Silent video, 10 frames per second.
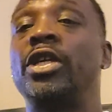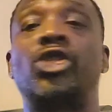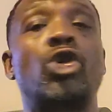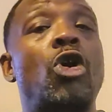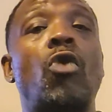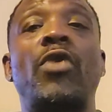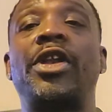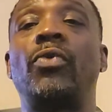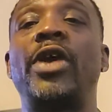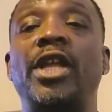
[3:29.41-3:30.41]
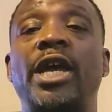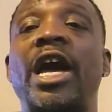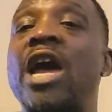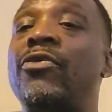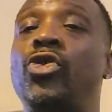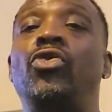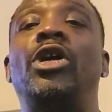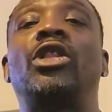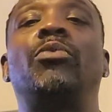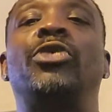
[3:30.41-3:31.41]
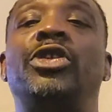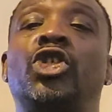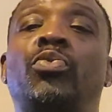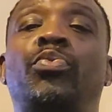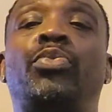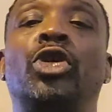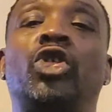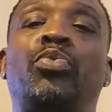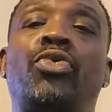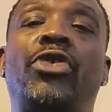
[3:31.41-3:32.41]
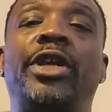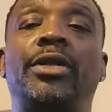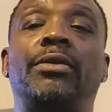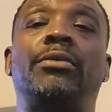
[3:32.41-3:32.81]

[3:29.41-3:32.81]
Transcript: It's already ready. I have to do nothing but just push print.